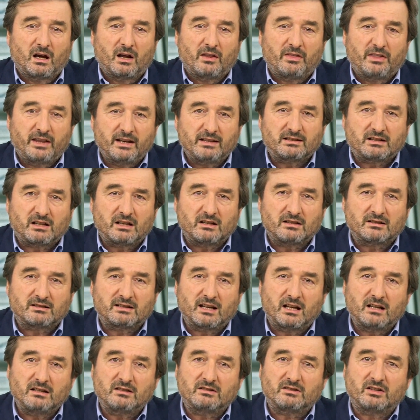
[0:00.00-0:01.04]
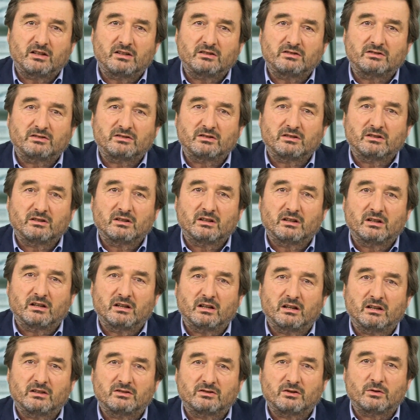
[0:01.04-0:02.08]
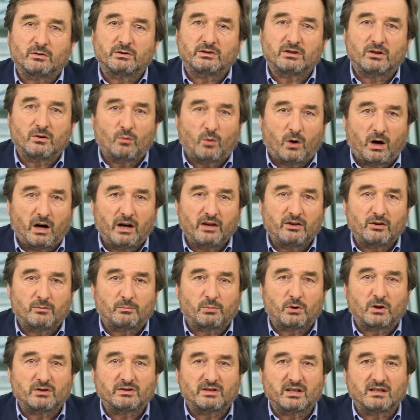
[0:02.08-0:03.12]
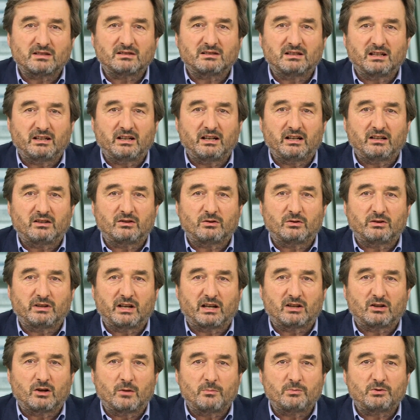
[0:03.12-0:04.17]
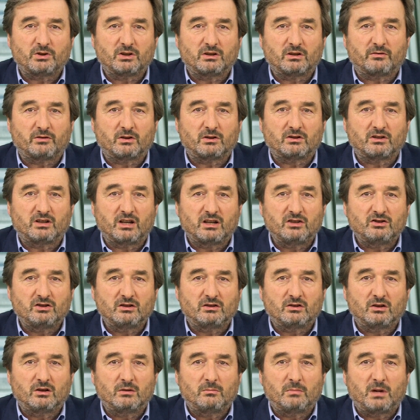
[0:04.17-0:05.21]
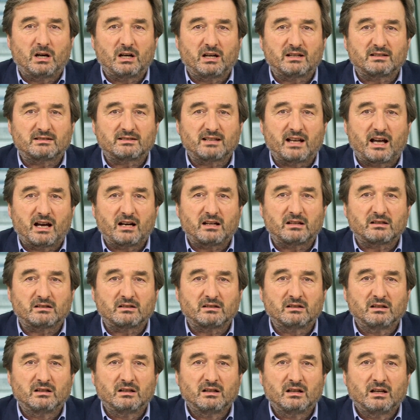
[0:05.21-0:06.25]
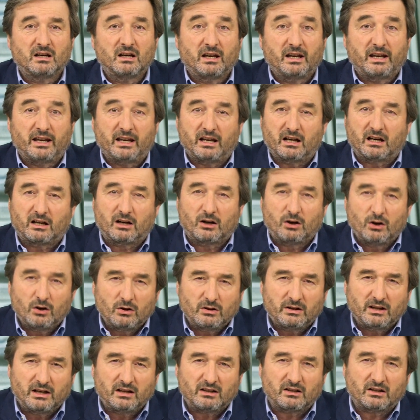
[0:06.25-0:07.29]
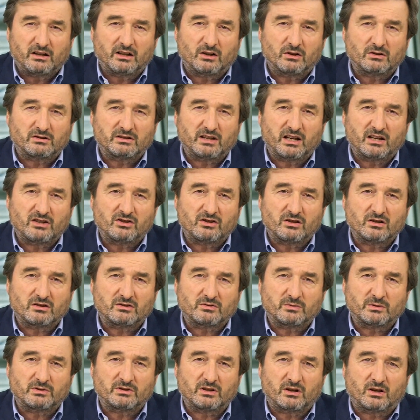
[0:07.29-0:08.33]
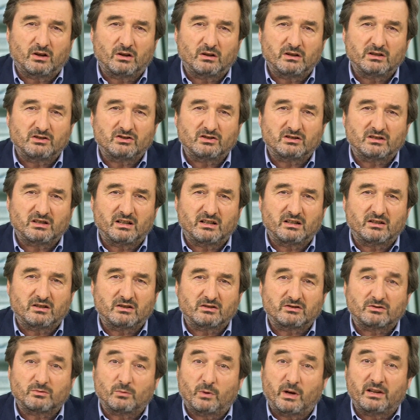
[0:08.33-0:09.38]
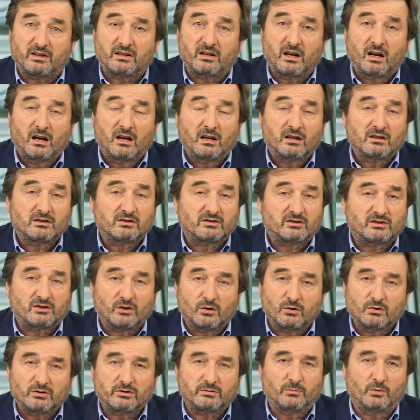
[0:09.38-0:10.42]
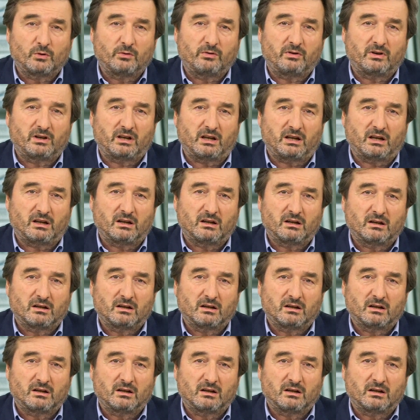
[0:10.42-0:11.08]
This consensus is the reason why the process leading to the adoption of the Digital Markets Act, including the negotiations with the co legislators, went so smoothly.